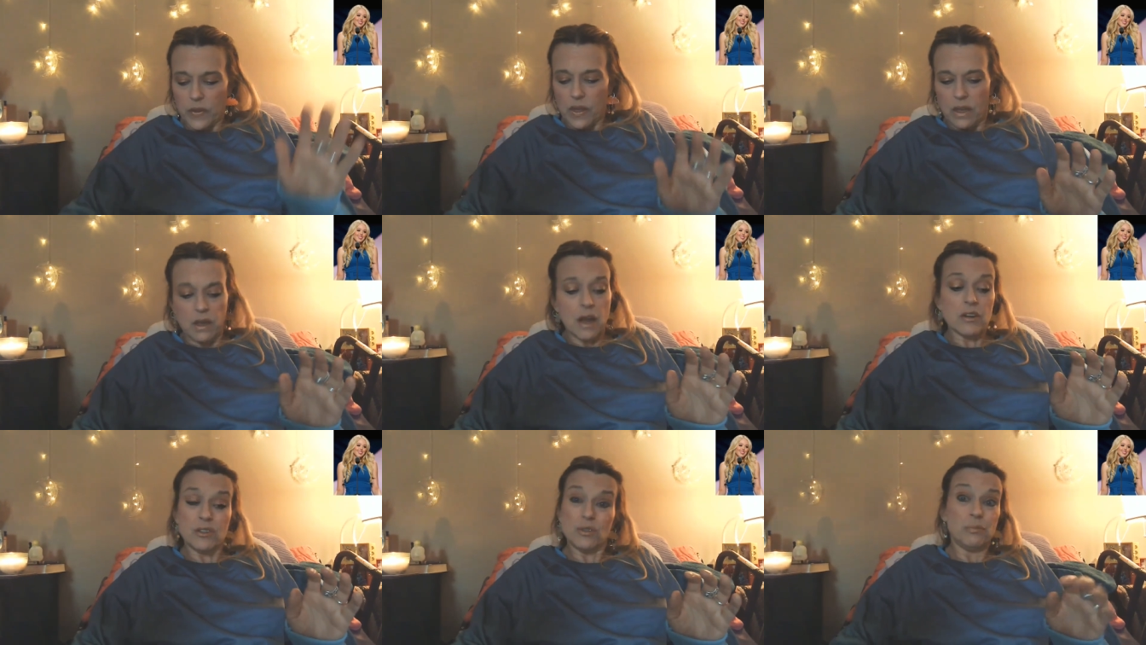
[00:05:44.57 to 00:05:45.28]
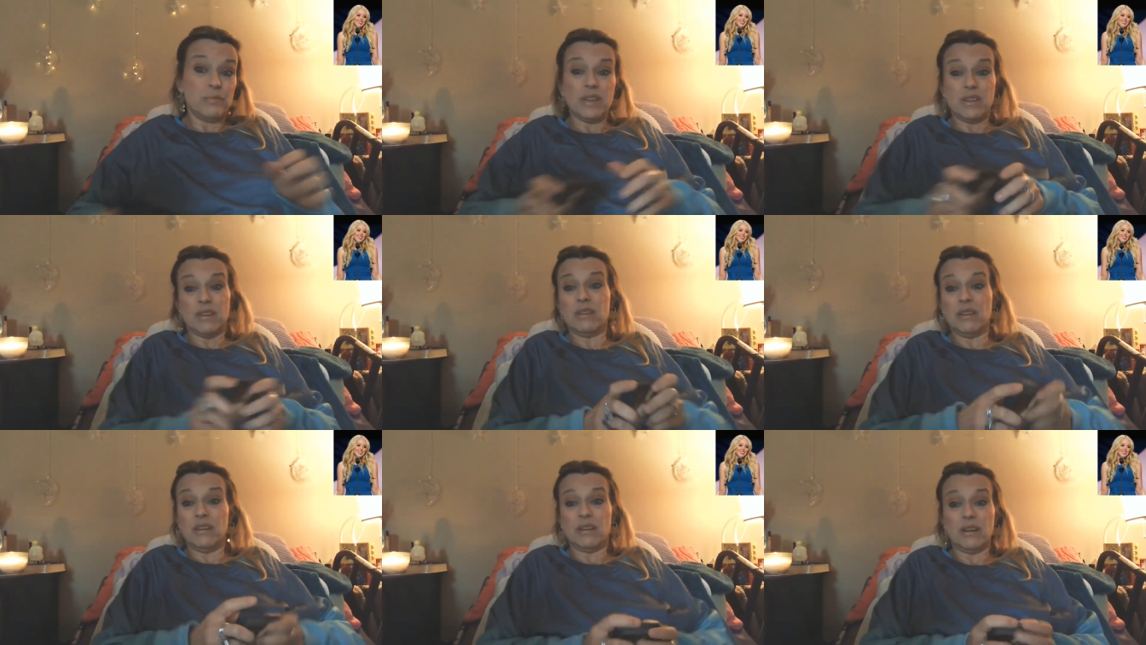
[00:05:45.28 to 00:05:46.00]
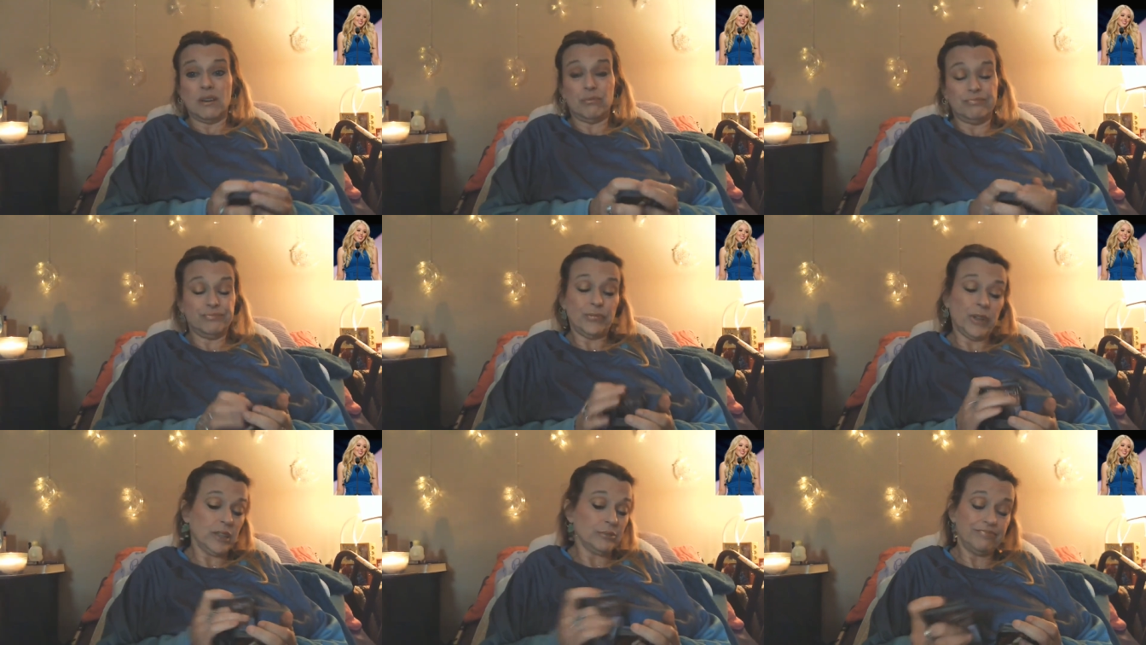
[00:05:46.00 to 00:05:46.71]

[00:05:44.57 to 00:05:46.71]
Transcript: not to you know well